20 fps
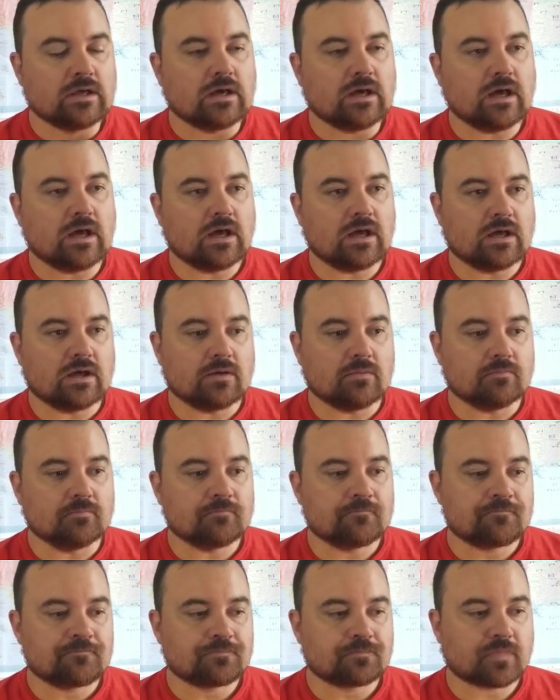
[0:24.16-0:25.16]

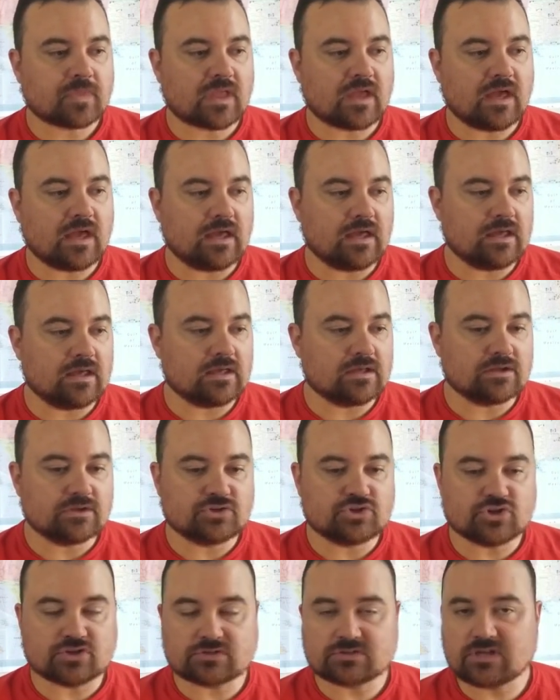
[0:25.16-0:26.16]
and
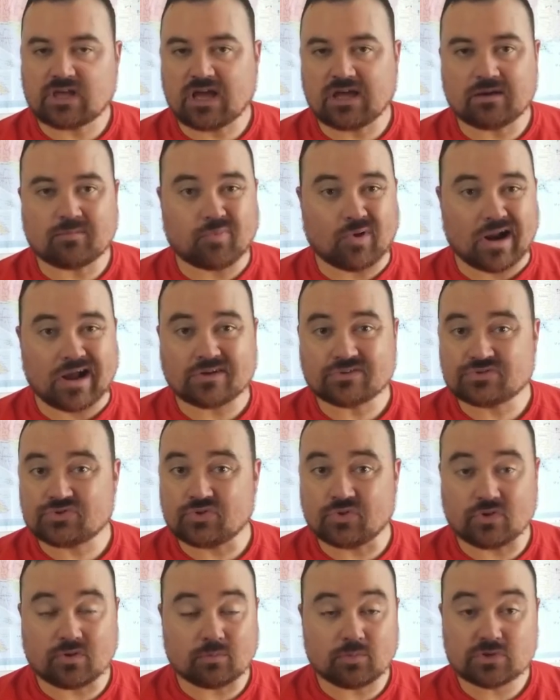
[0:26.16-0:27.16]
just kind of browse
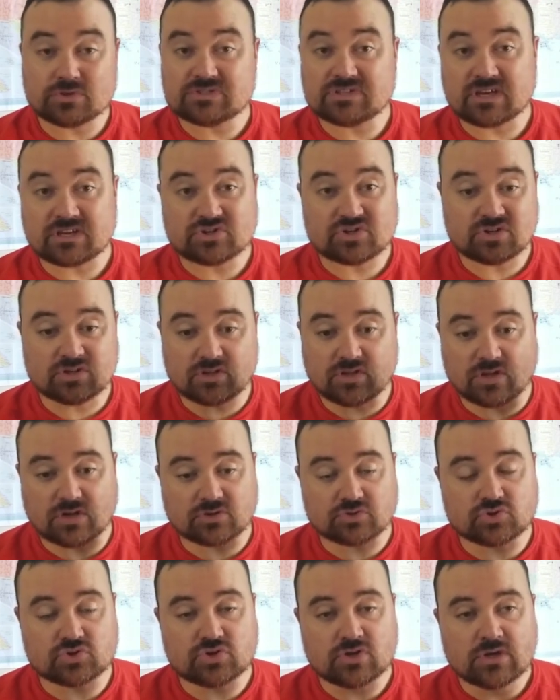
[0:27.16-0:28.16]
through their book section.
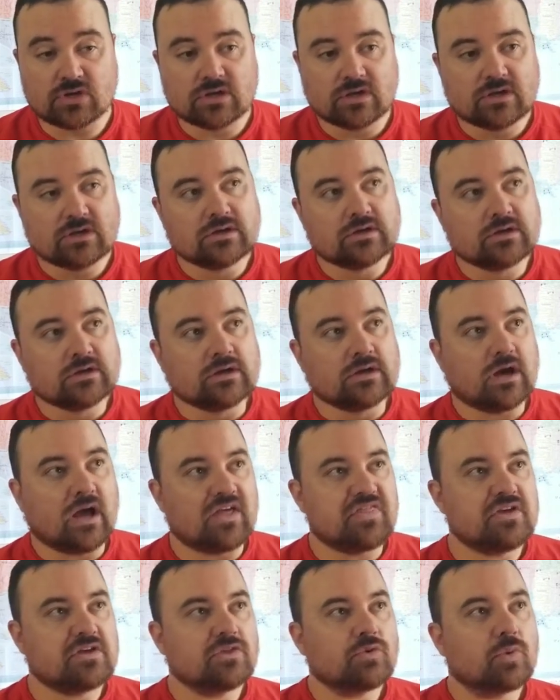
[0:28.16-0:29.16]
I
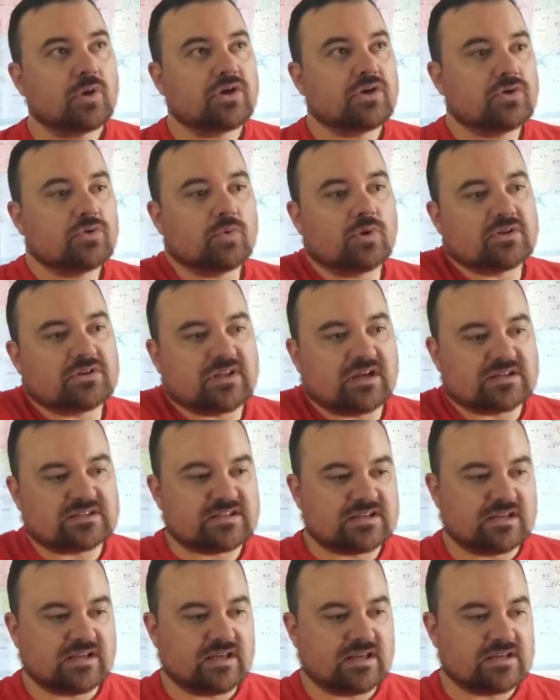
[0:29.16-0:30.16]
think the way Goodwill does
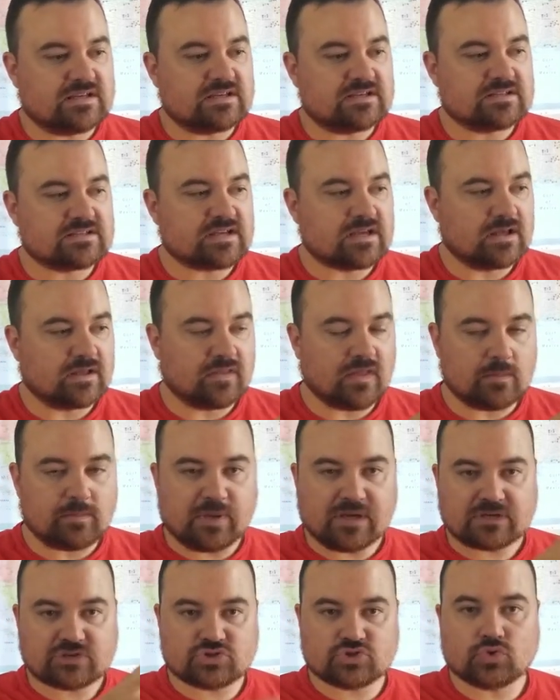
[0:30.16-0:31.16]
it is they
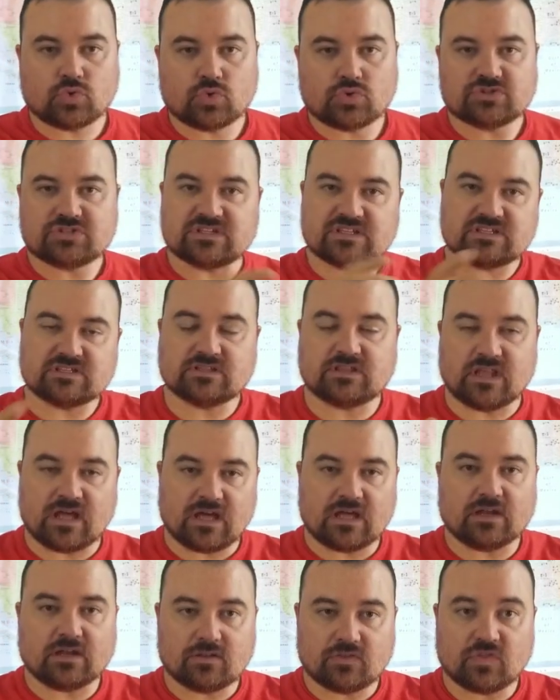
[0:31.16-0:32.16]
pick stores
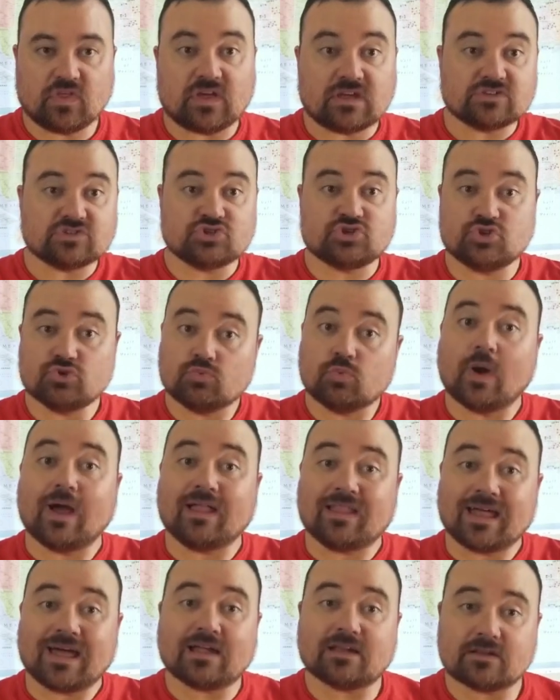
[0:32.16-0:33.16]
that things do
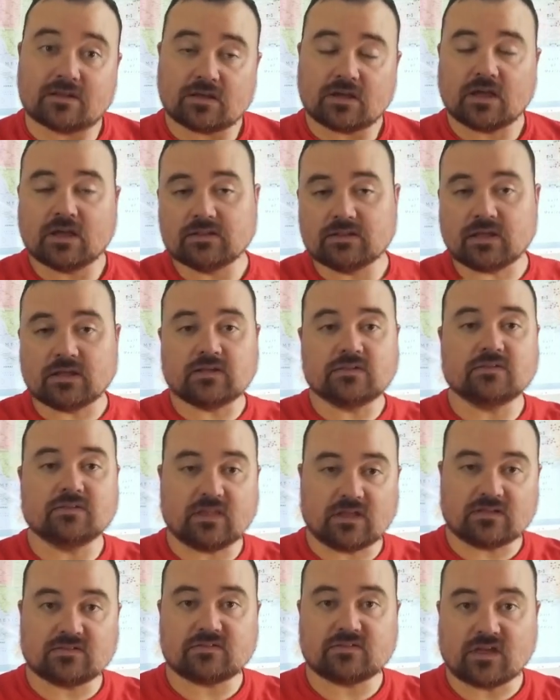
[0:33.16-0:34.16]
well at, and
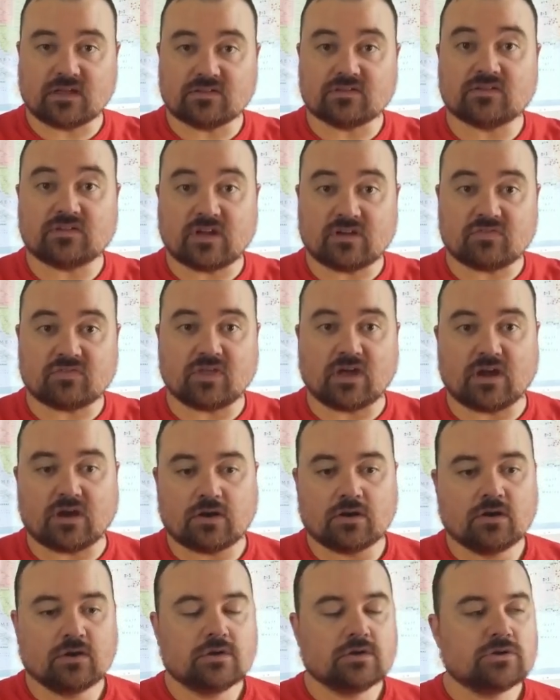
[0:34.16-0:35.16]
they send stuff
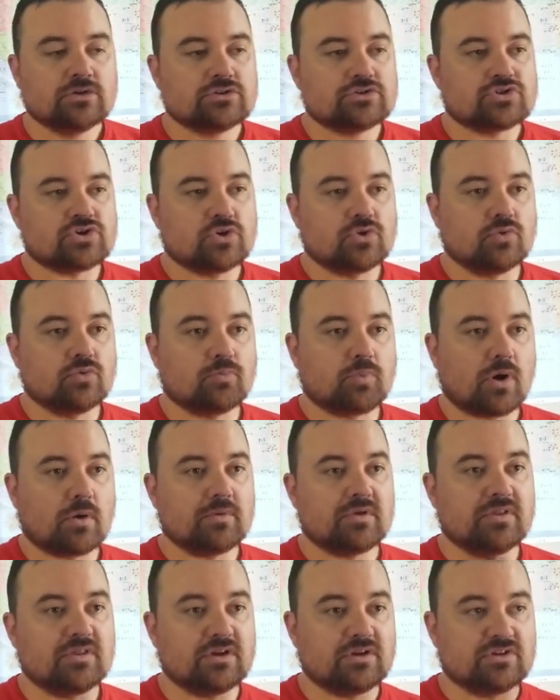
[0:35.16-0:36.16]
there. So
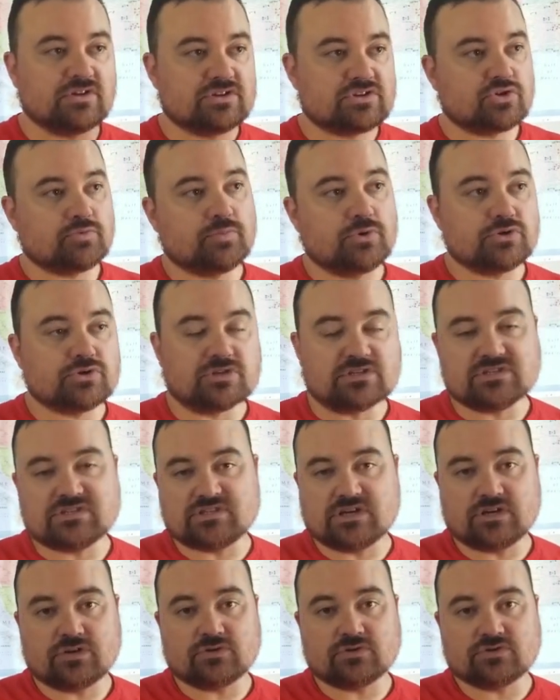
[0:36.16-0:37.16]
probably their distribution
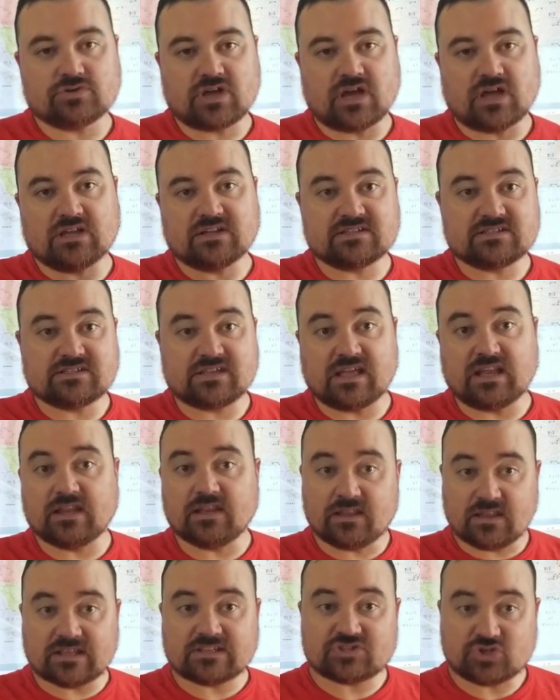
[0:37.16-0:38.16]
centers kind of
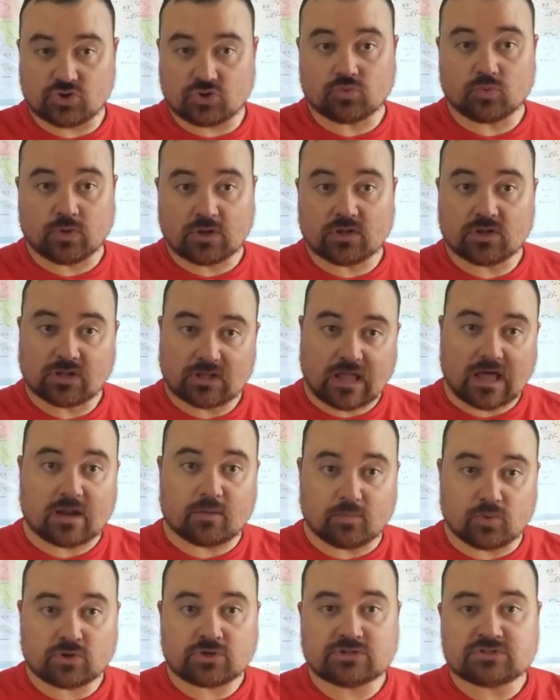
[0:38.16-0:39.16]
send this Goodwill a lot
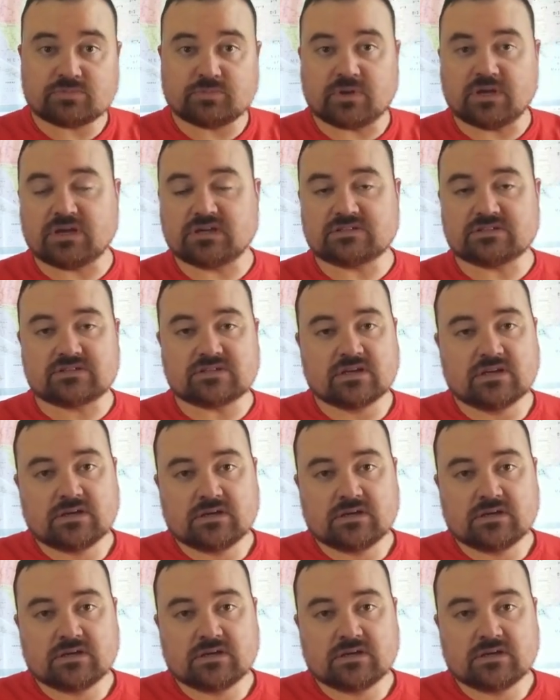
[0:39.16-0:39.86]
of books because